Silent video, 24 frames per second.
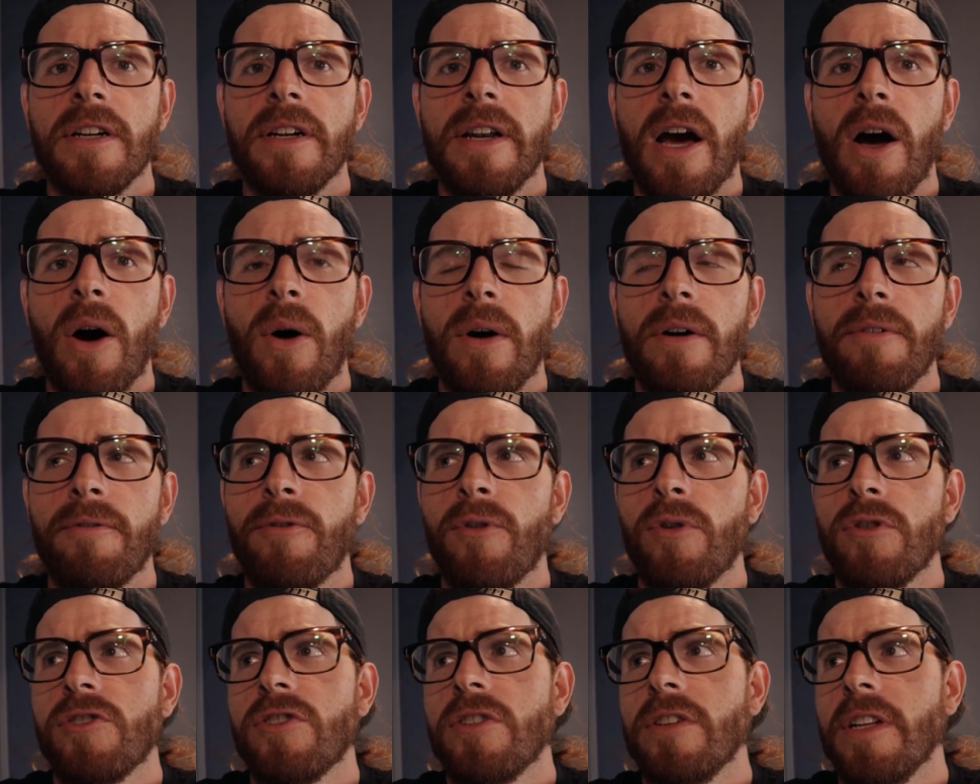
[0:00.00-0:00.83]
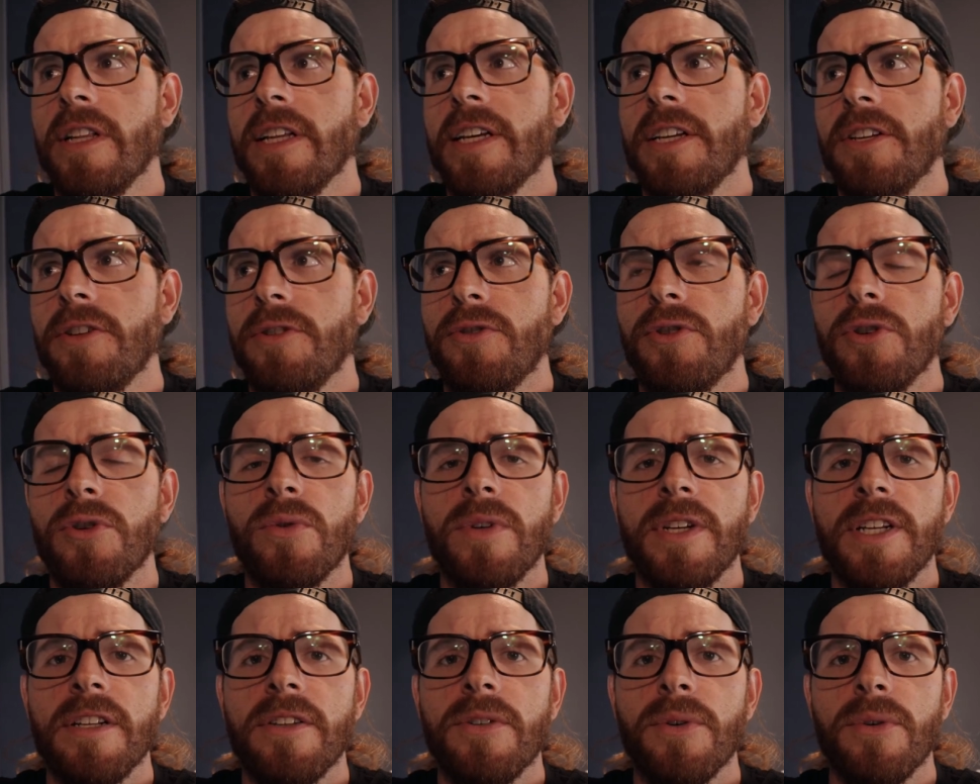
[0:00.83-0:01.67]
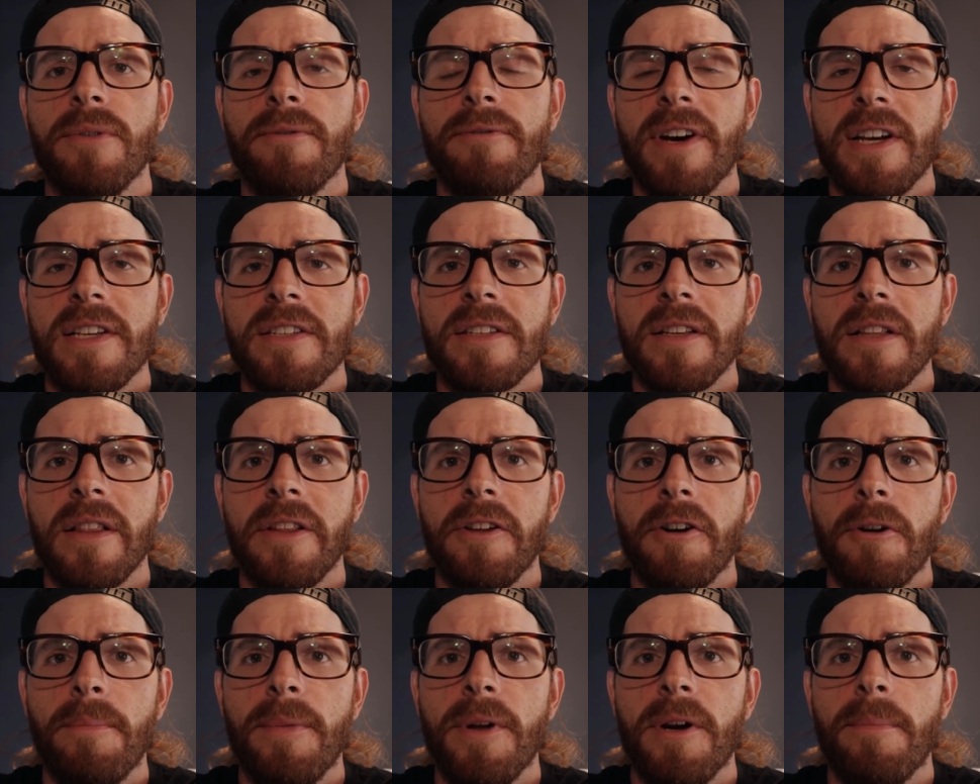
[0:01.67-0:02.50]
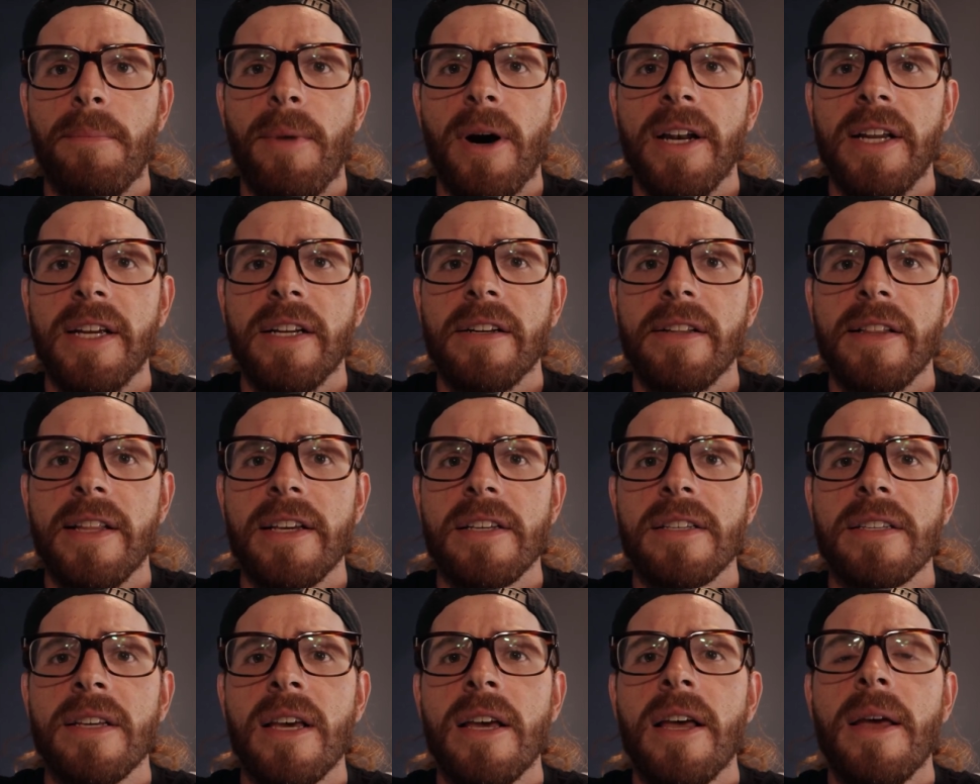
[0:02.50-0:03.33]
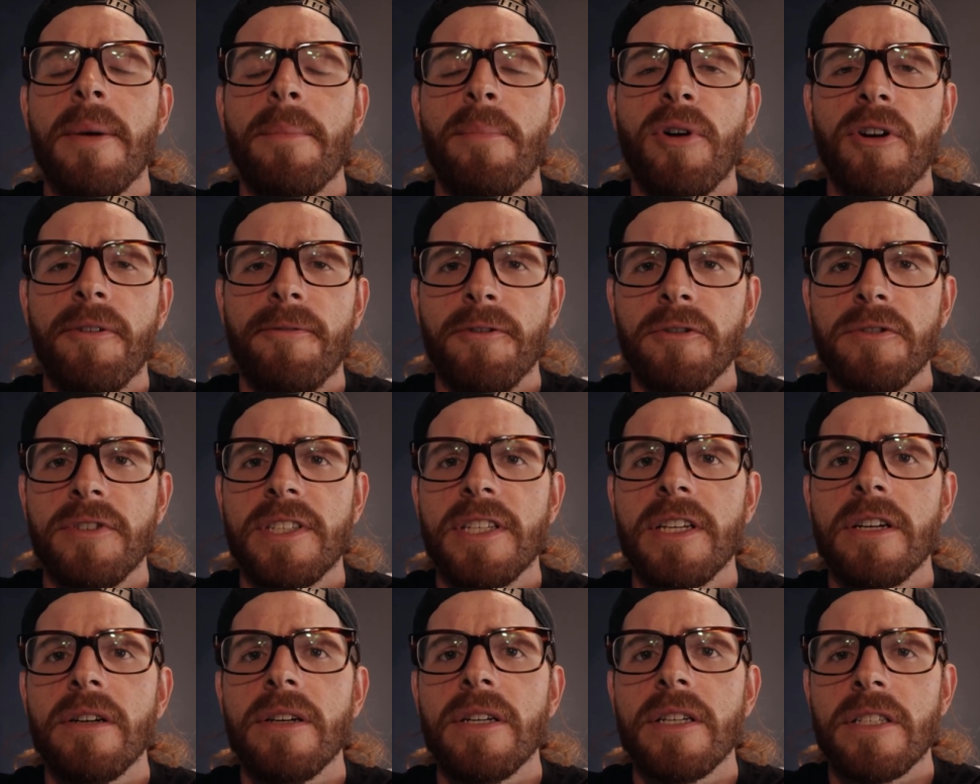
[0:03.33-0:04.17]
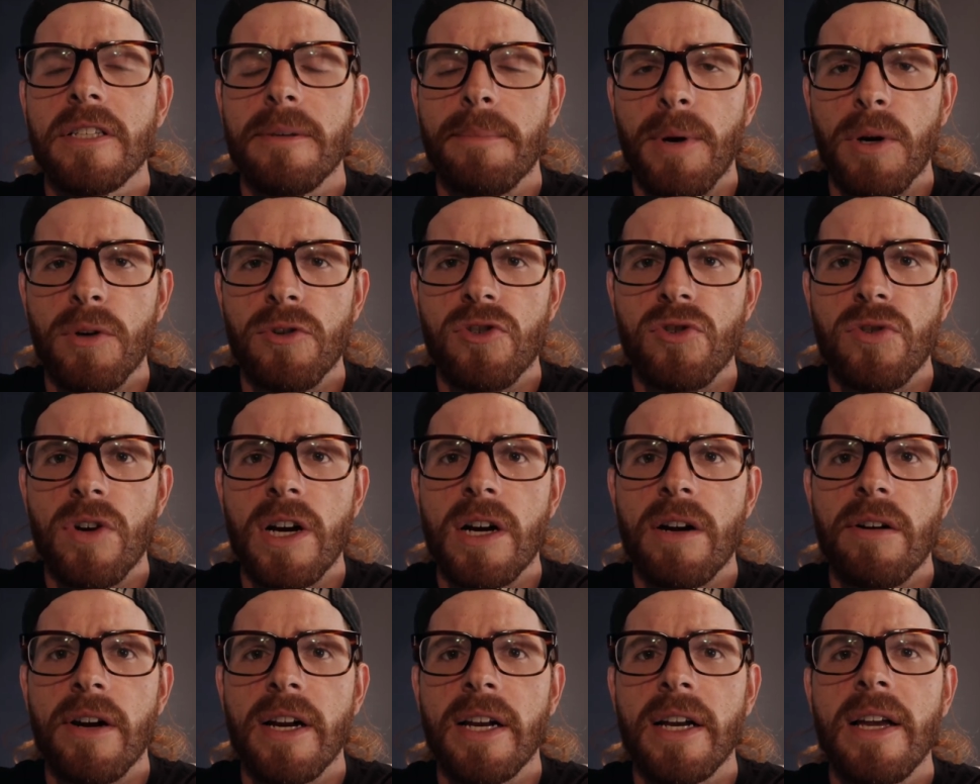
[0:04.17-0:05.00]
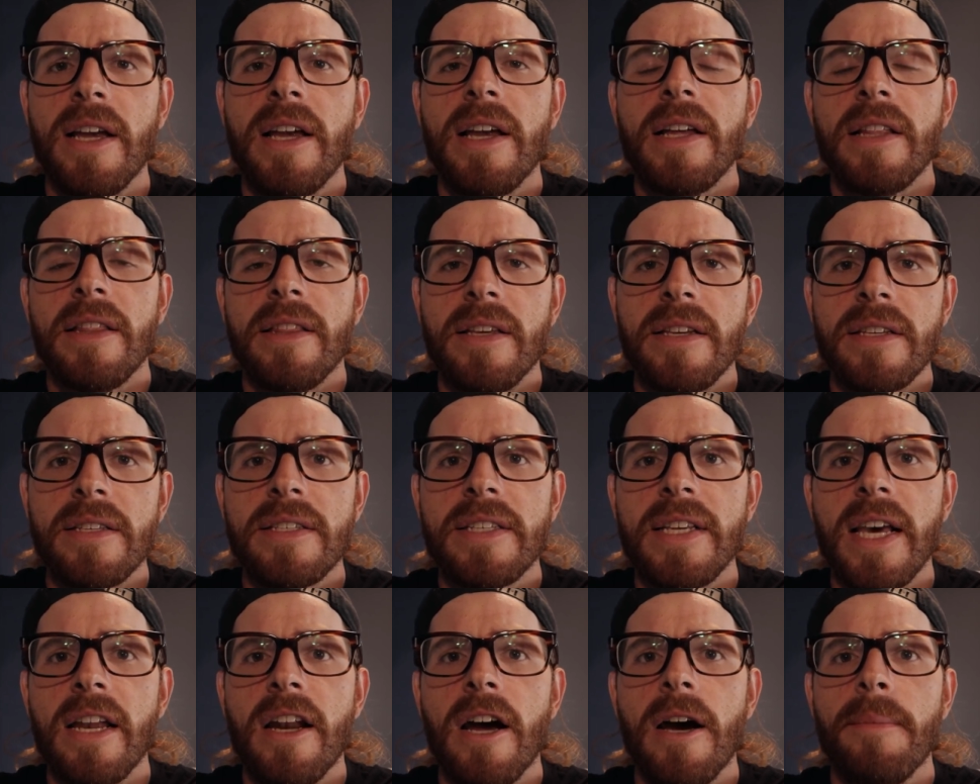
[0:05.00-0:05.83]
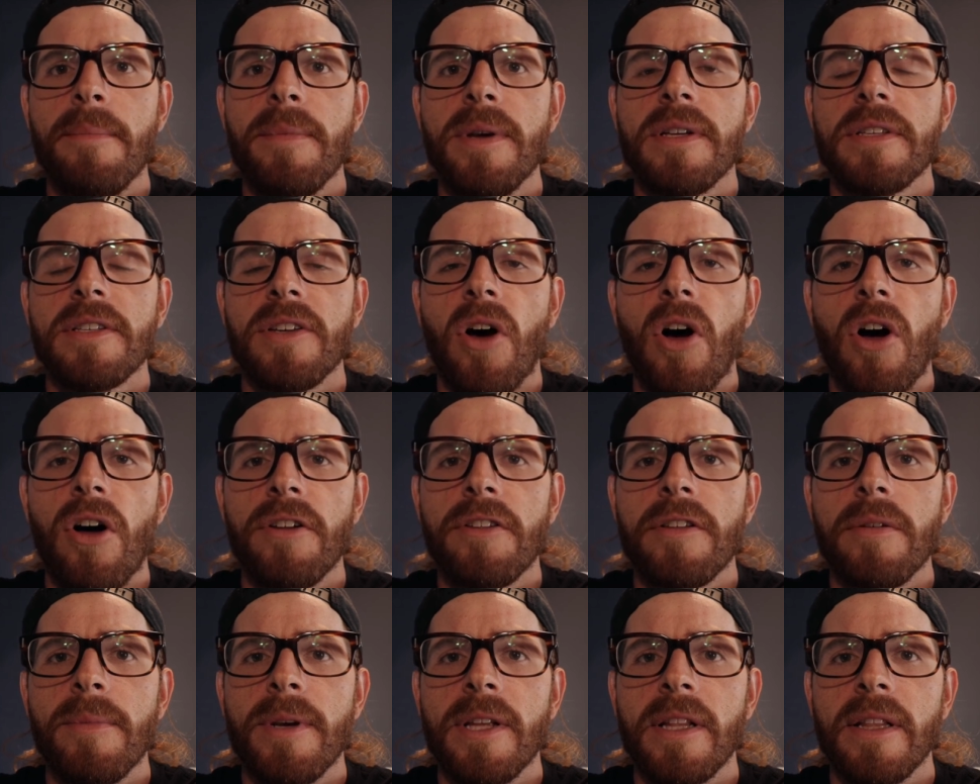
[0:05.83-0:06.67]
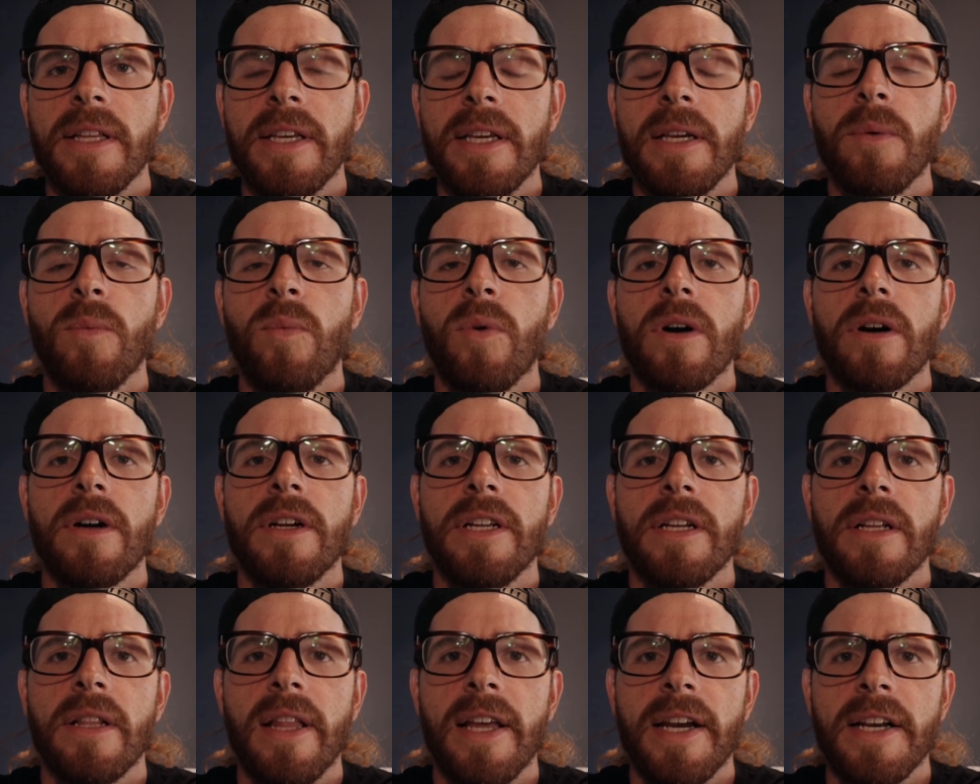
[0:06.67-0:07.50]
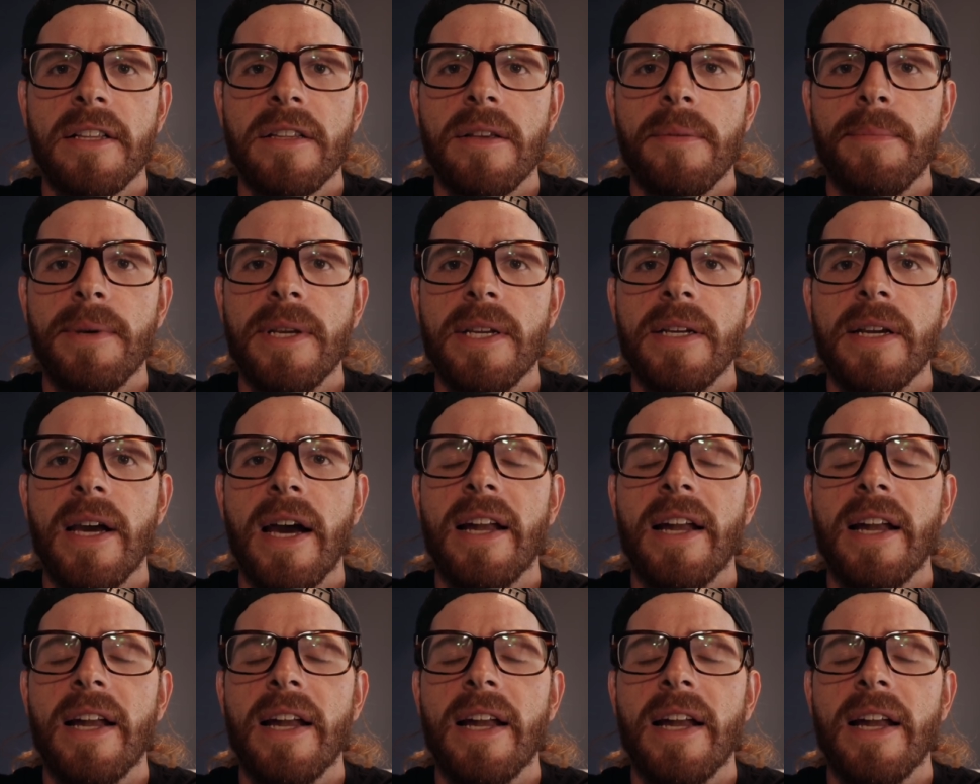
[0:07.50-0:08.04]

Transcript: Now, unfortunately, you do need to invest a little bit of money into this, but if you're serious about triggering, this setup is ultimately where you'd like to be.